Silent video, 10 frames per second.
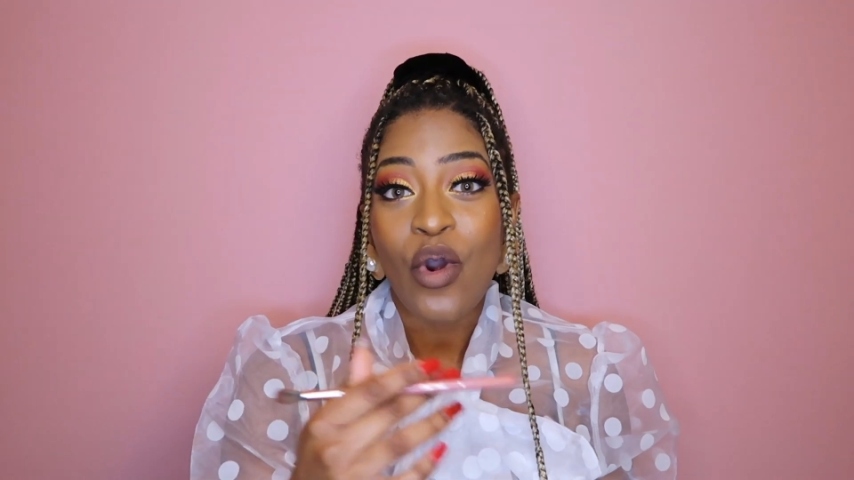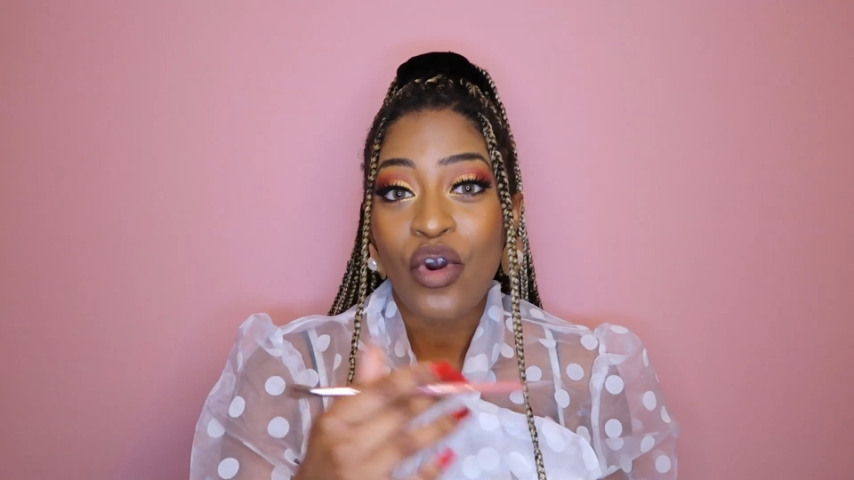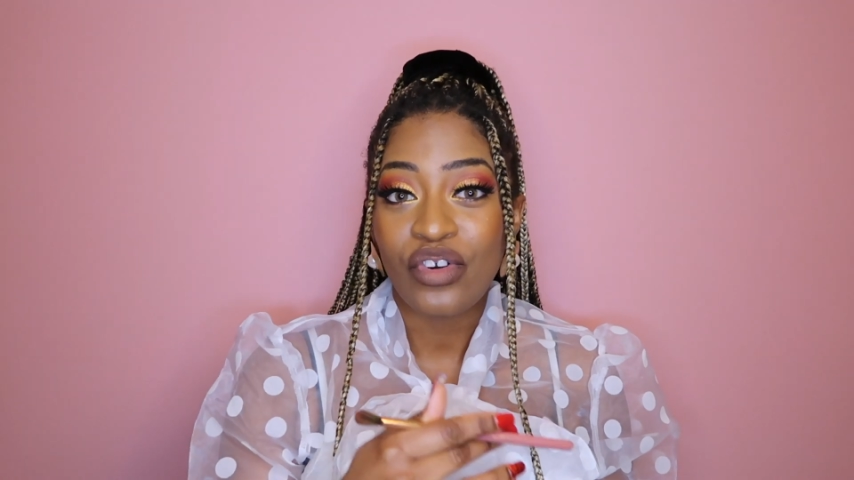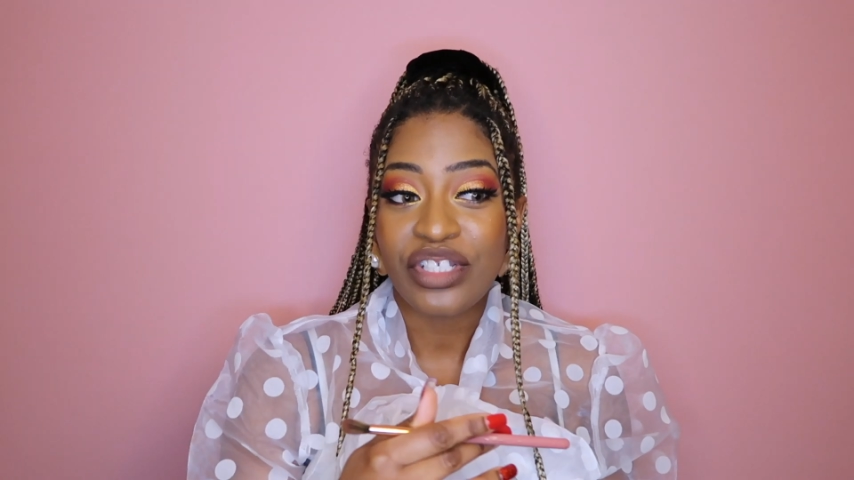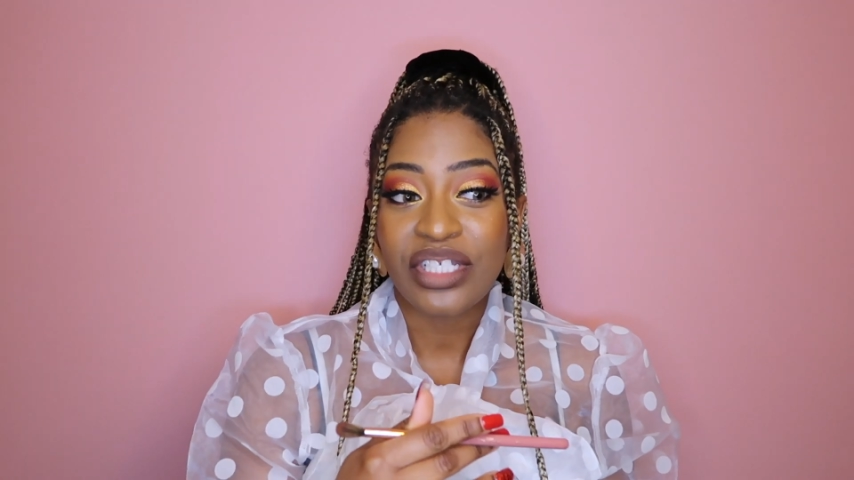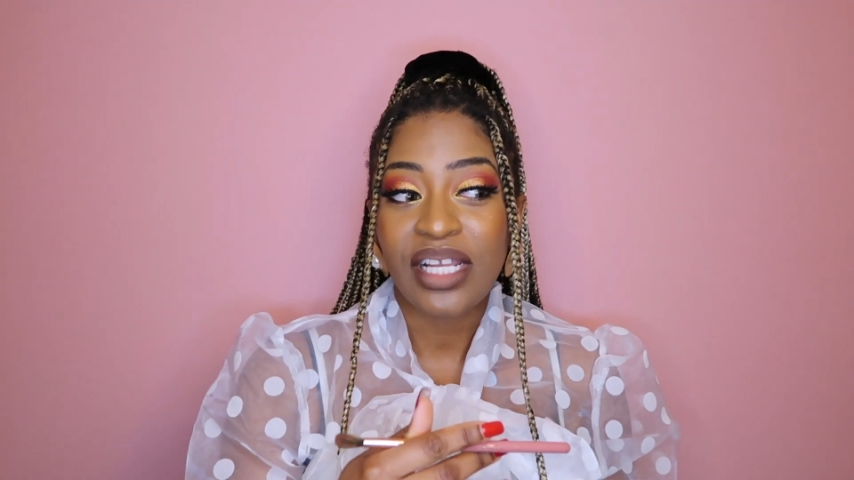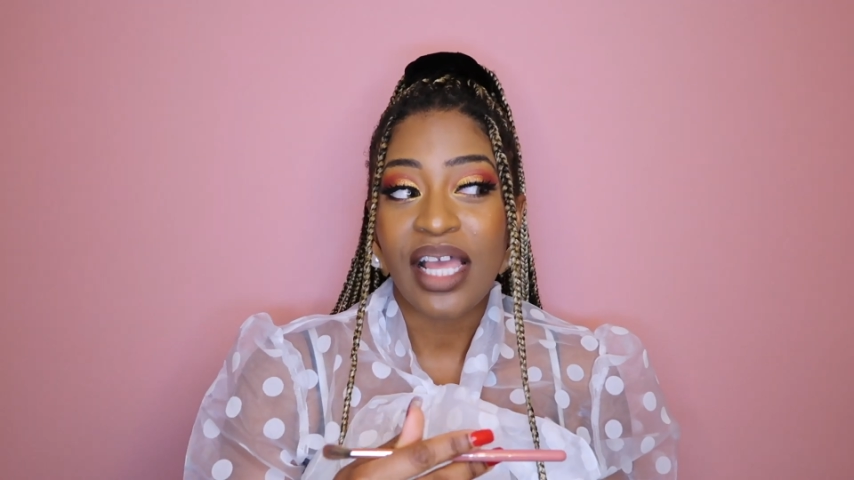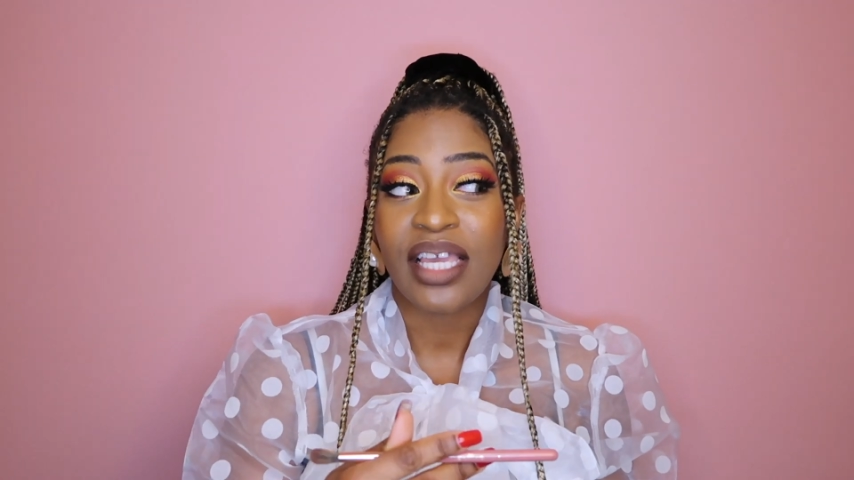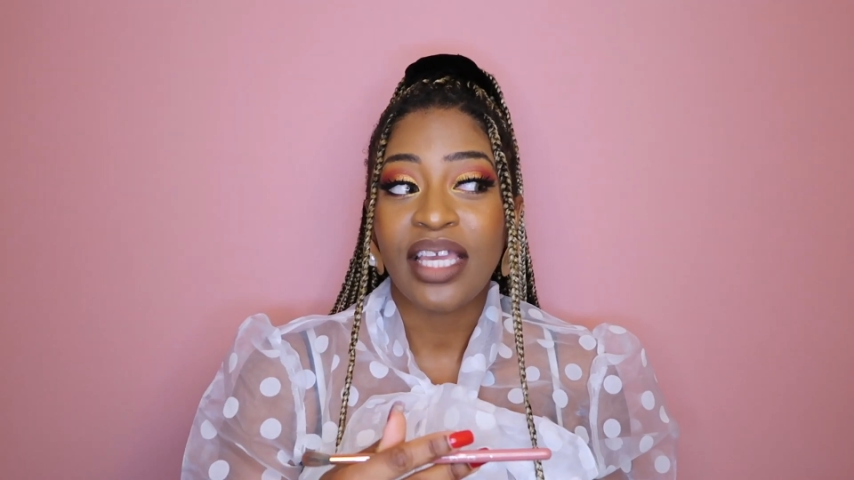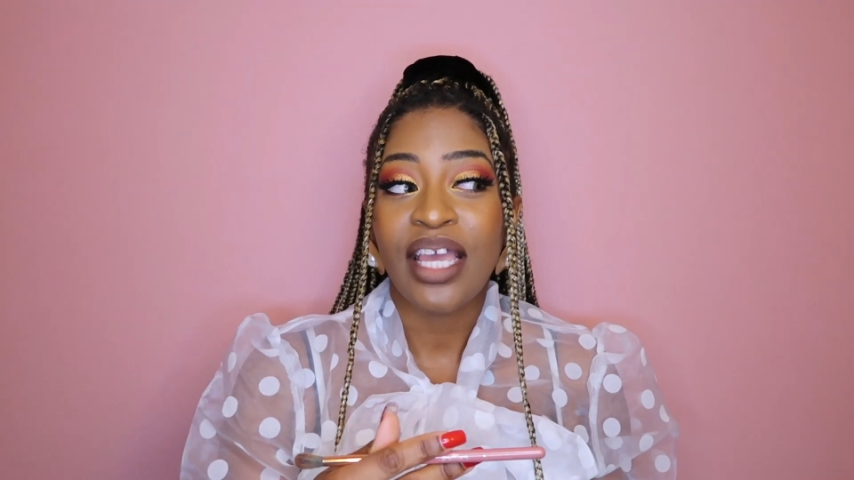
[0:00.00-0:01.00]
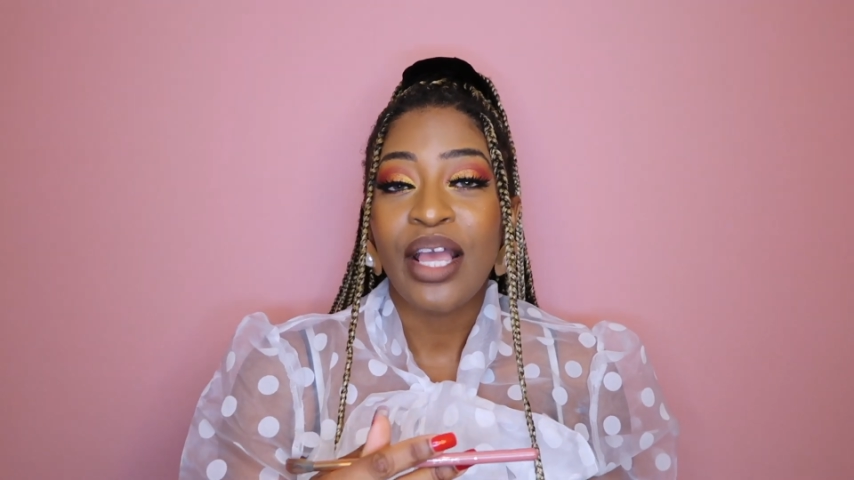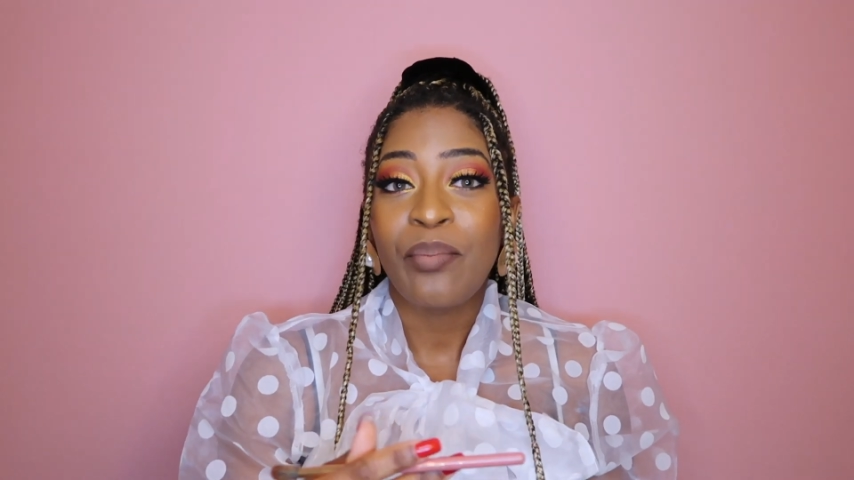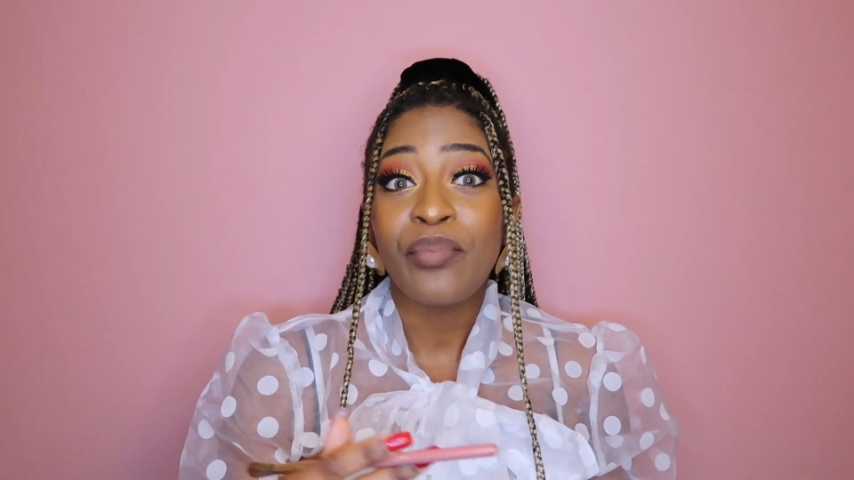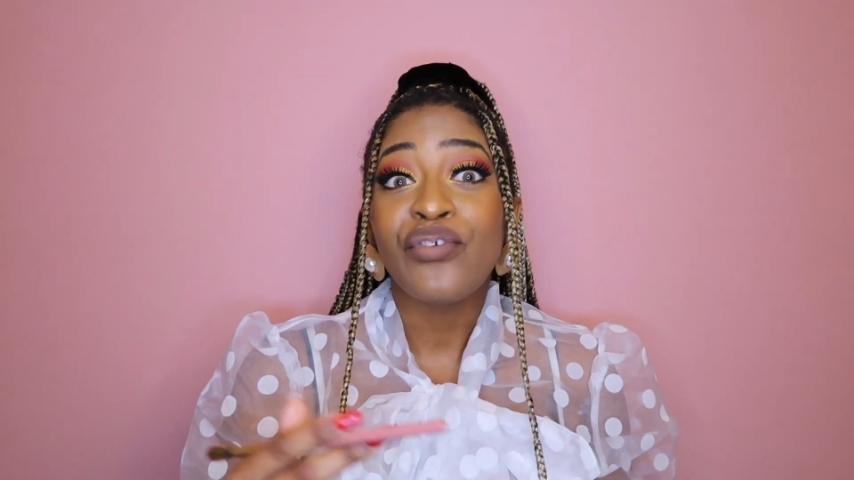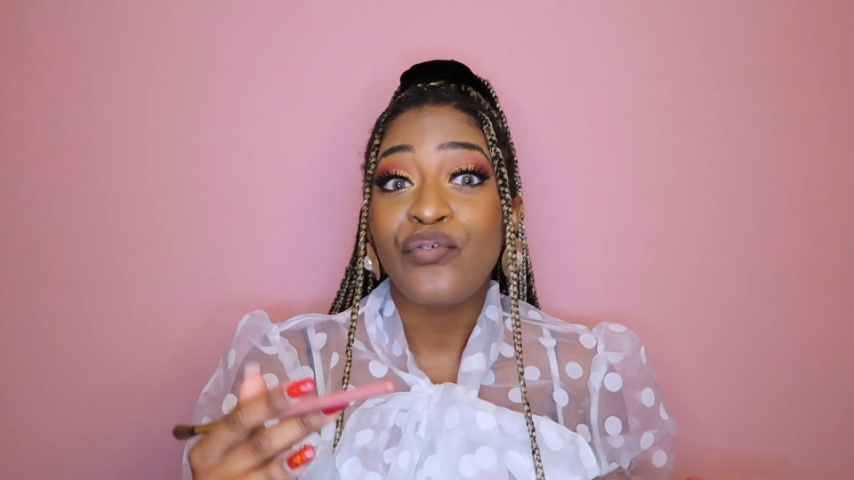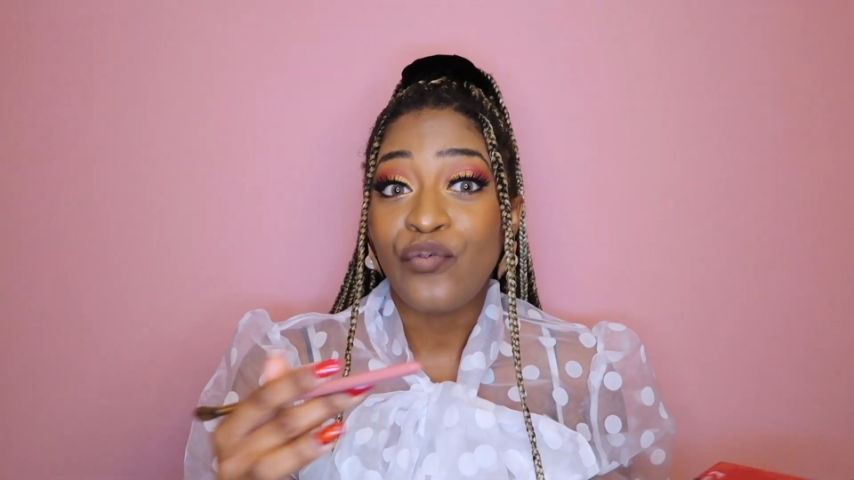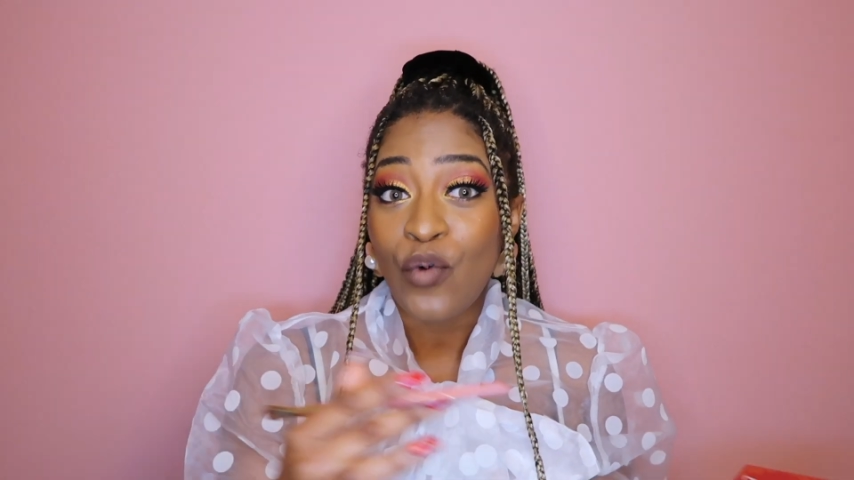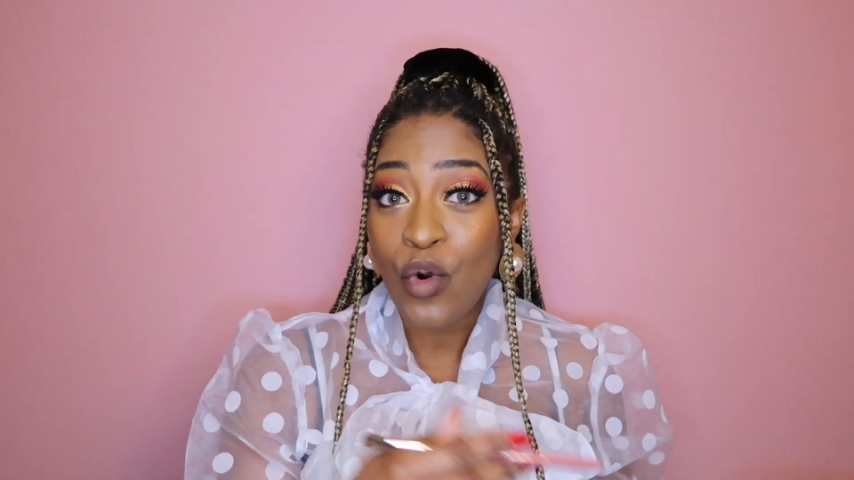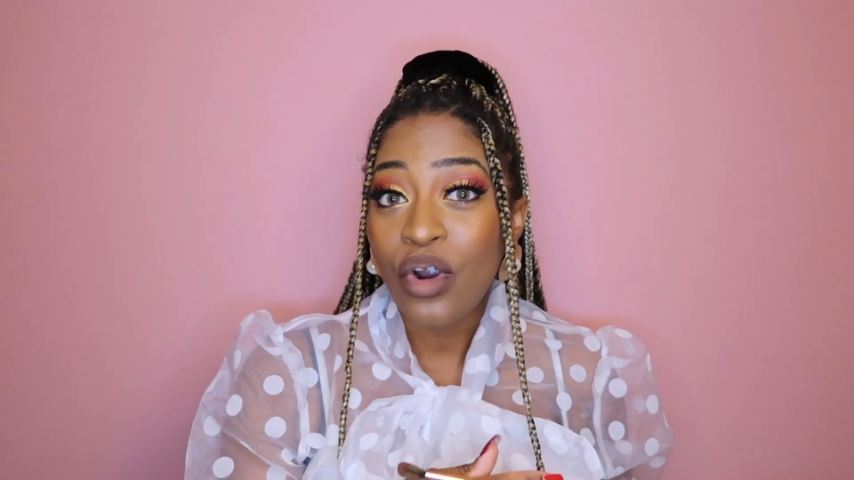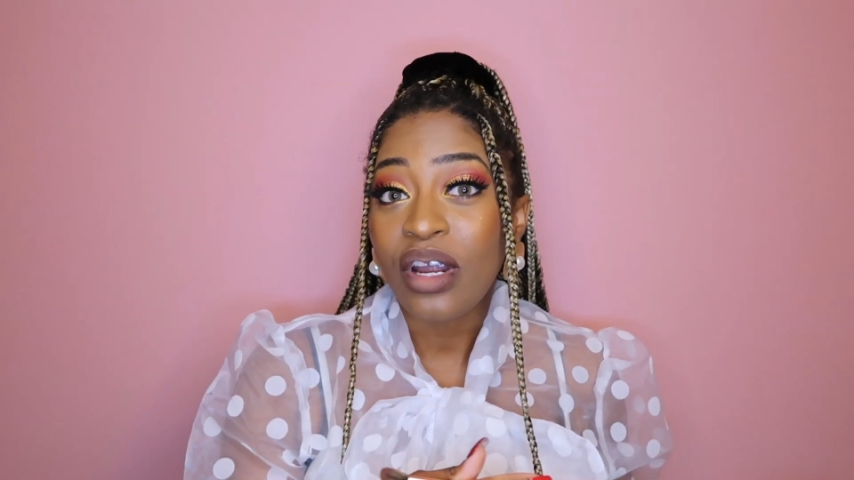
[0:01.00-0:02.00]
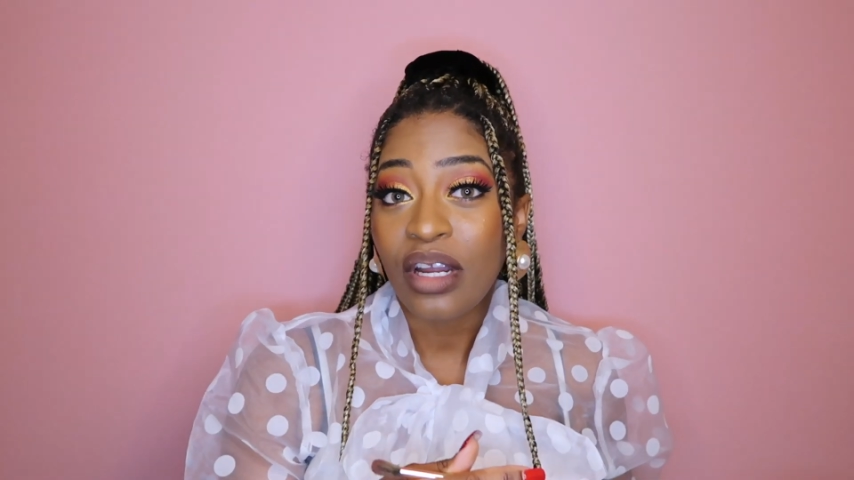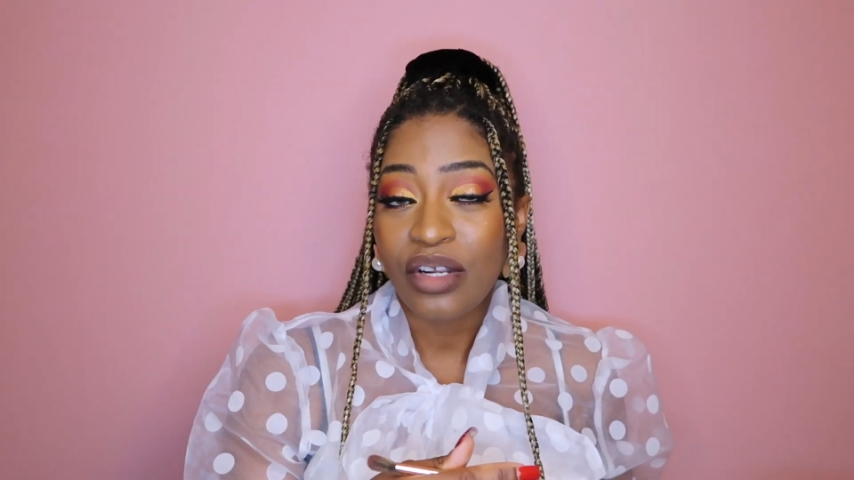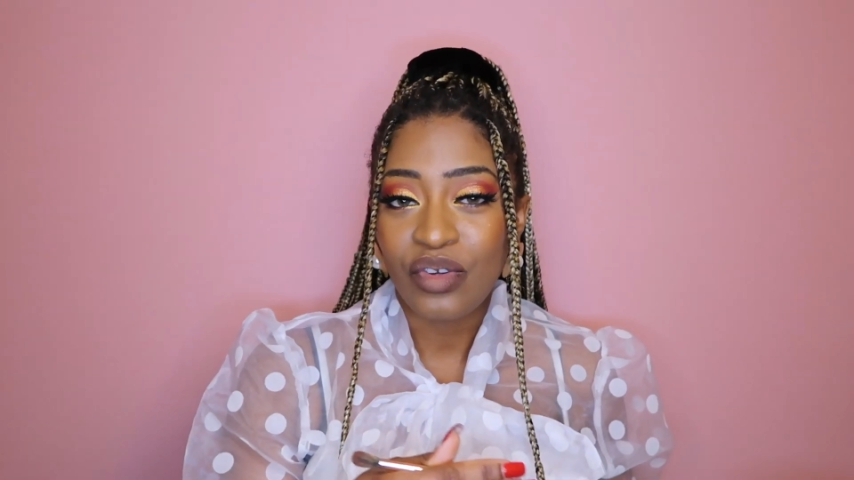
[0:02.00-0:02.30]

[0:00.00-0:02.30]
origin, like before